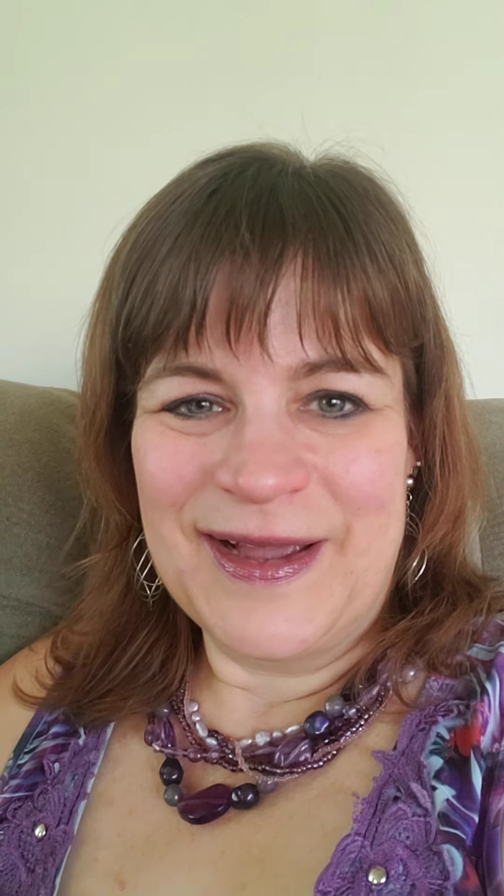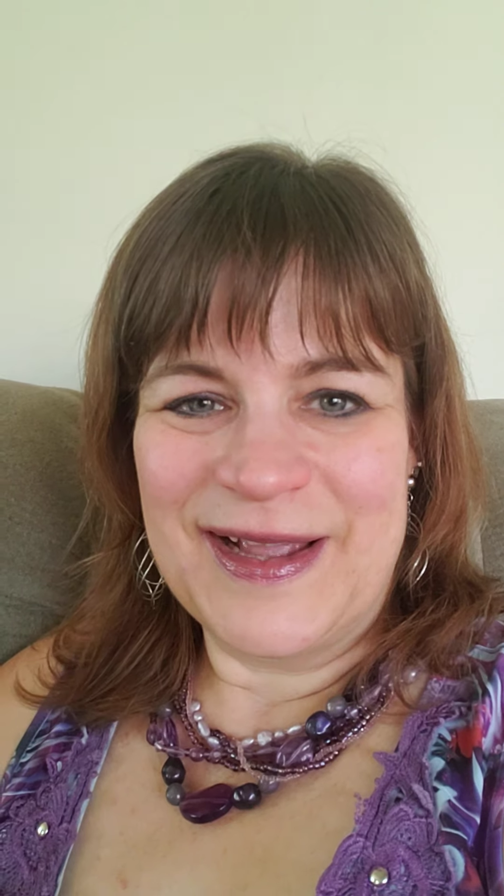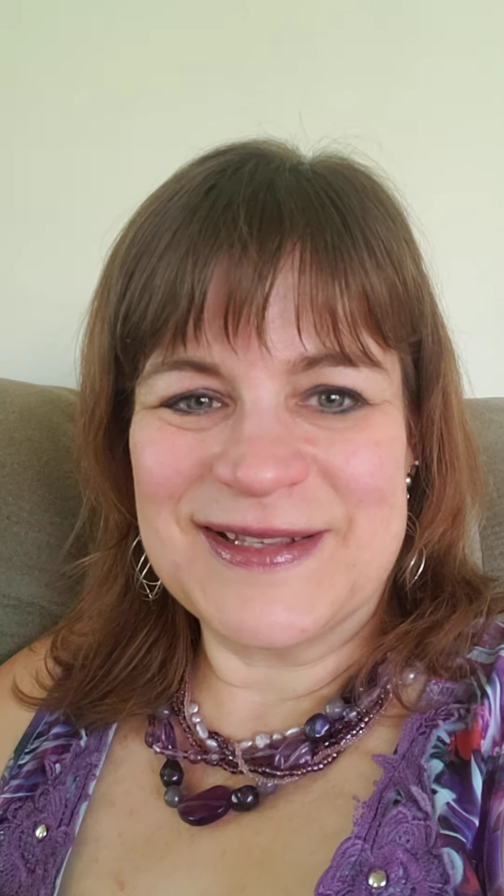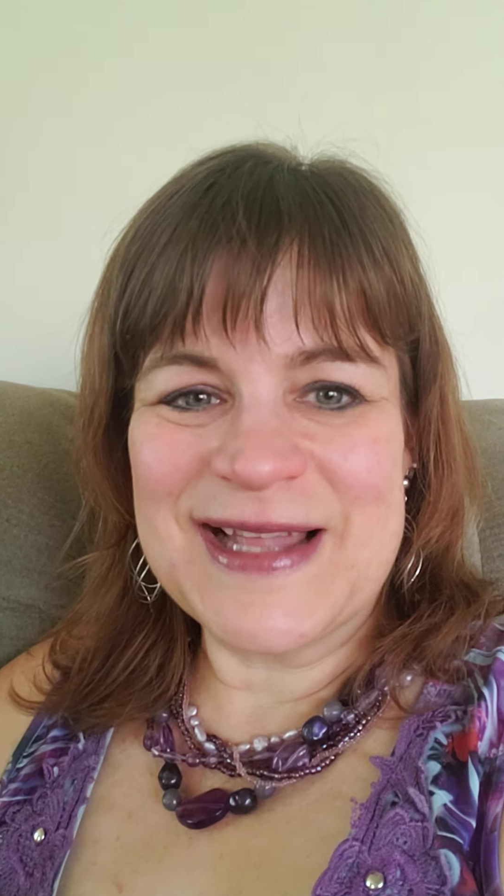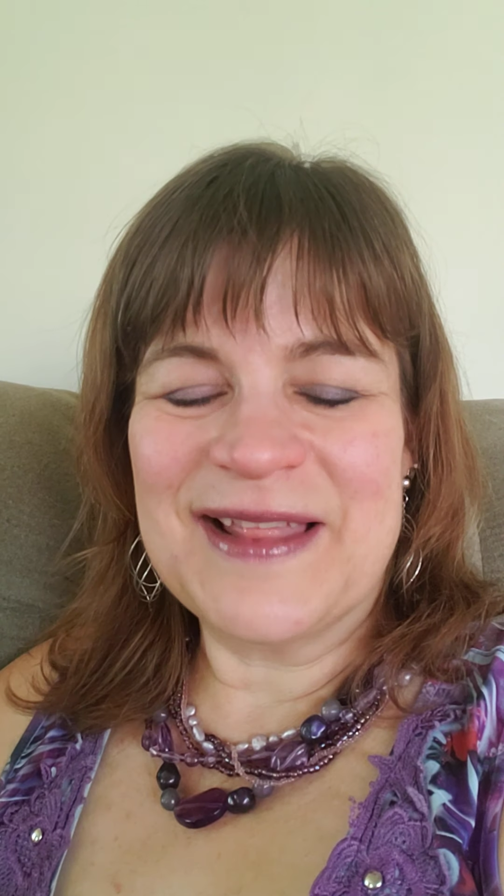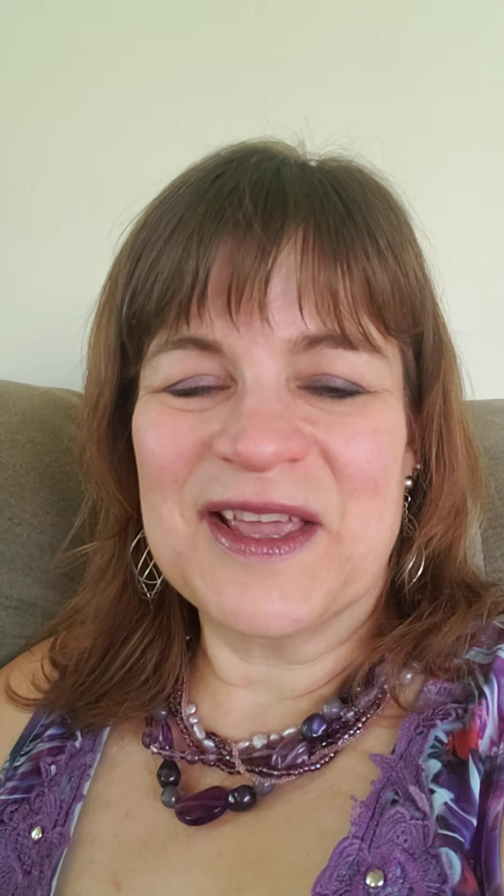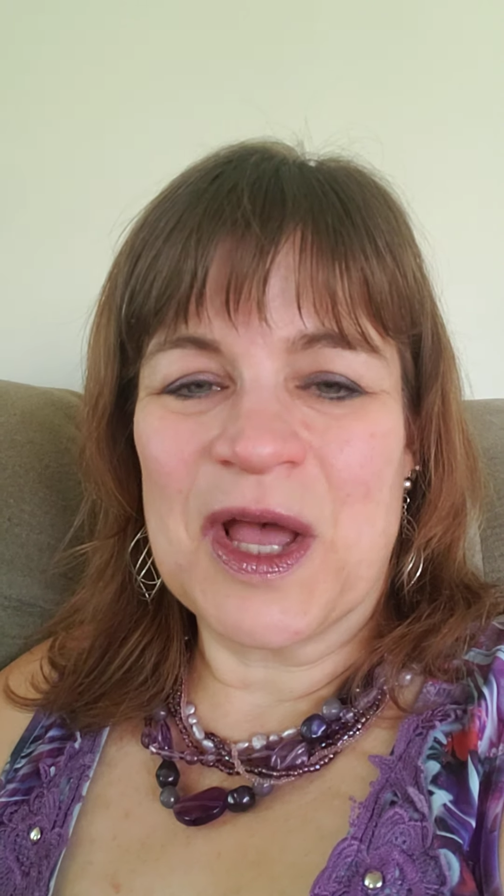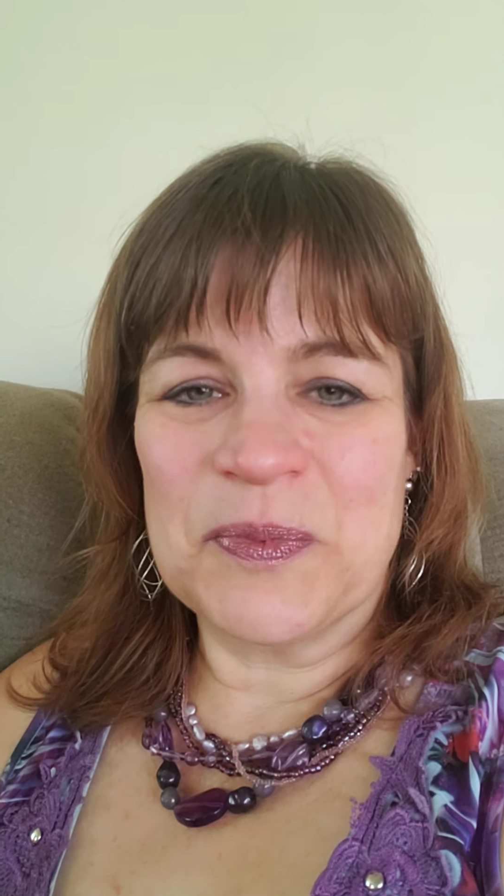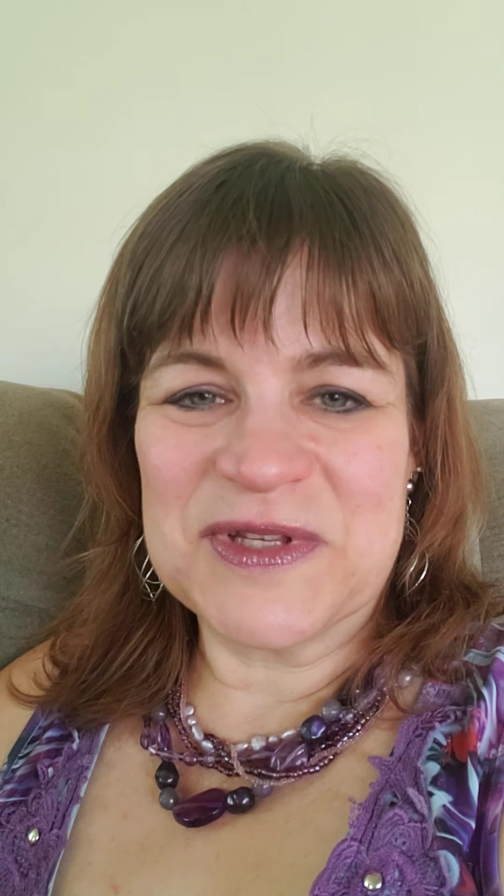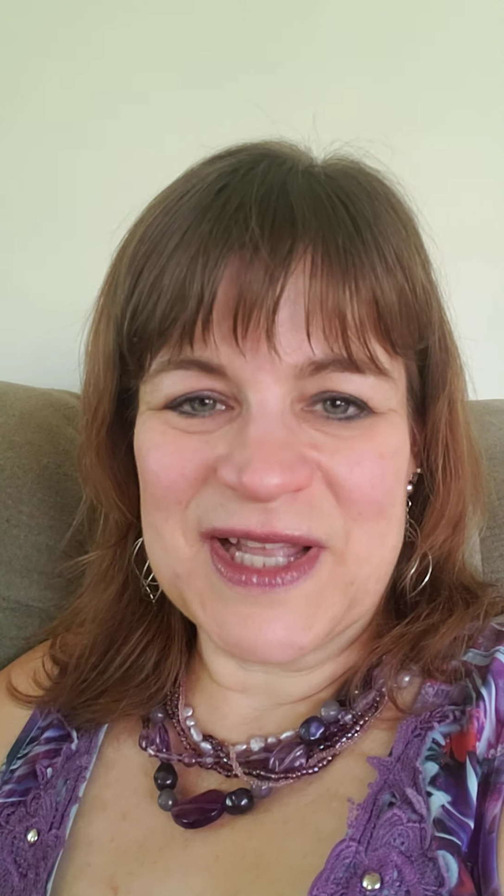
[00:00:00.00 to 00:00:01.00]
It's not like
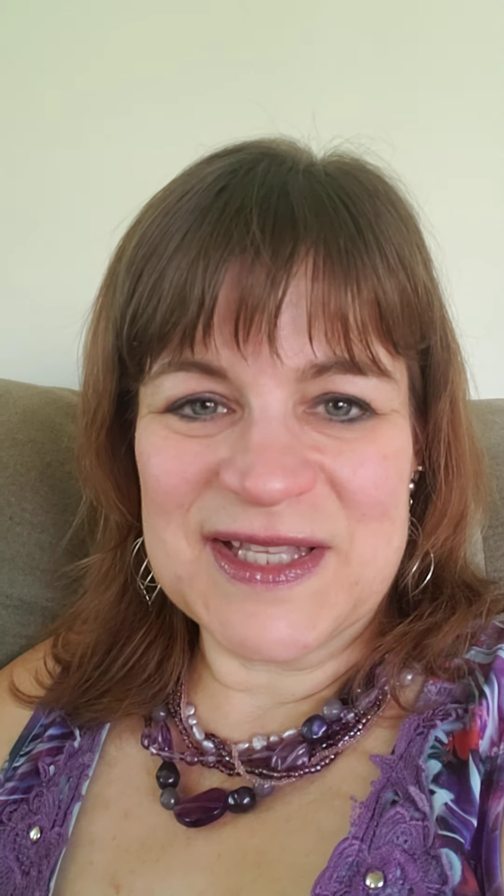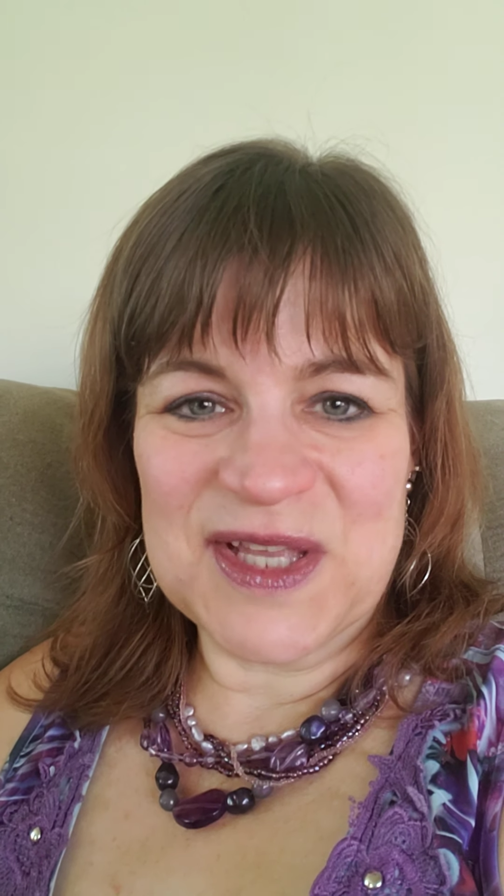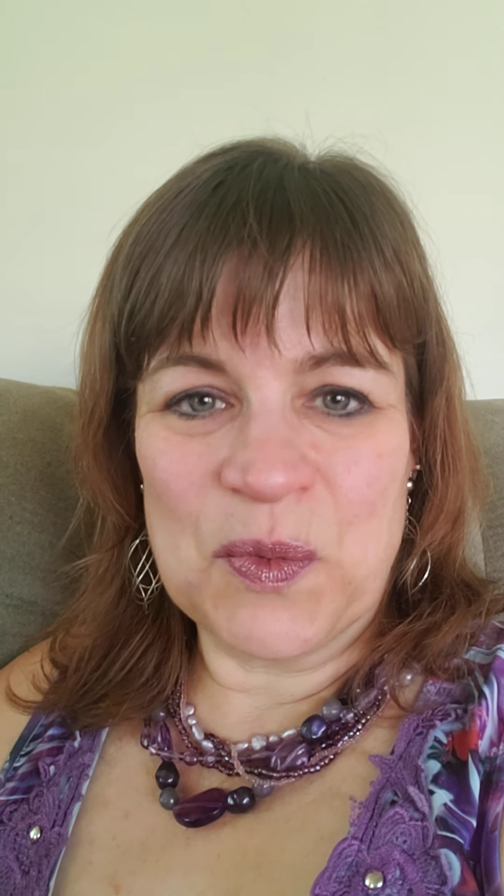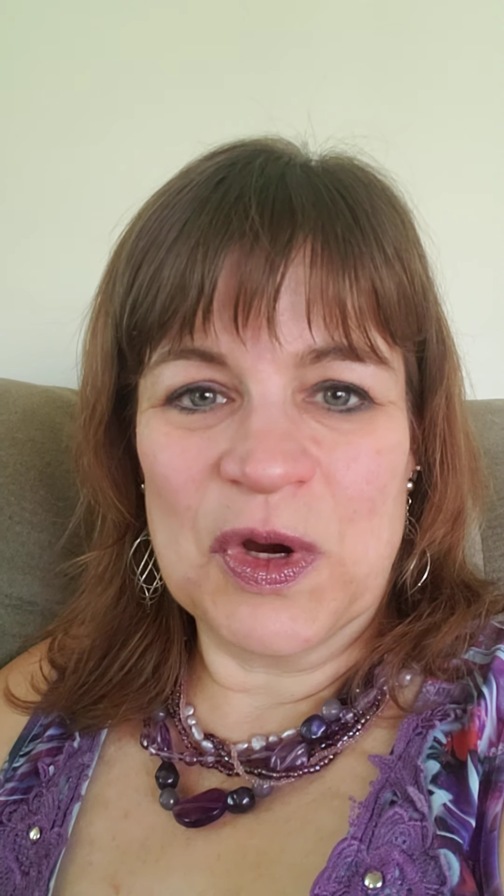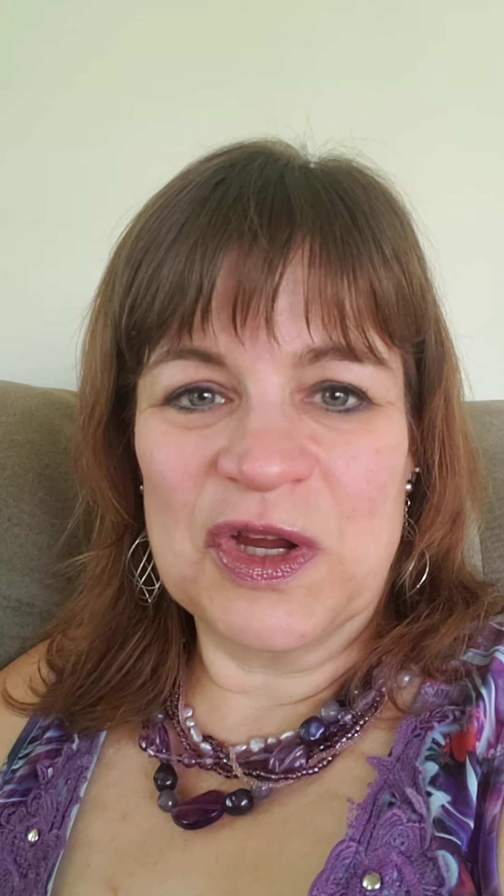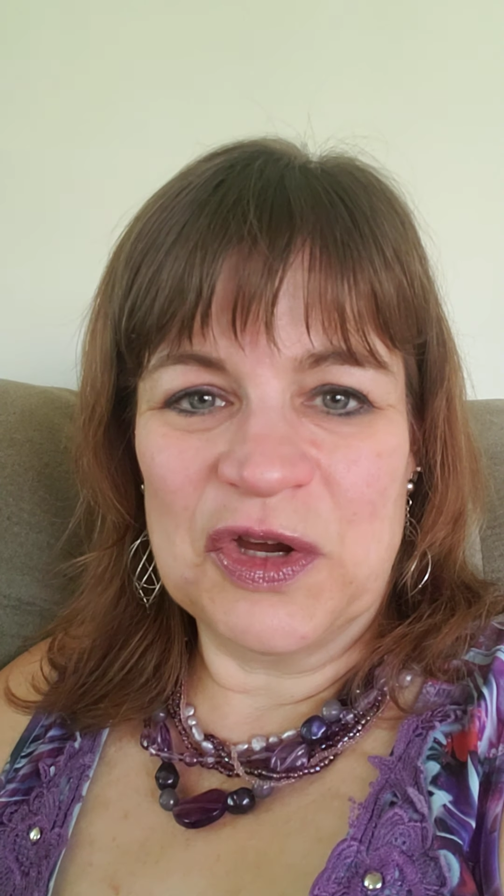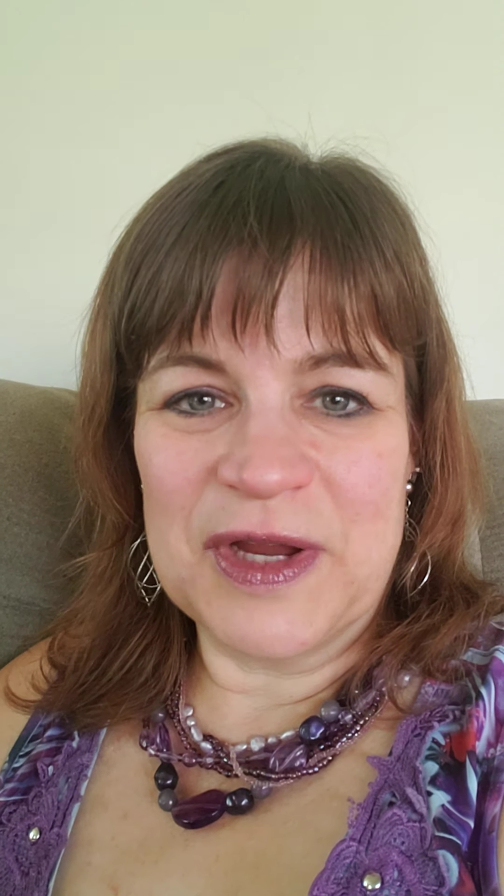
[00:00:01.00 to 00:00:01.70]
couples dancing where you're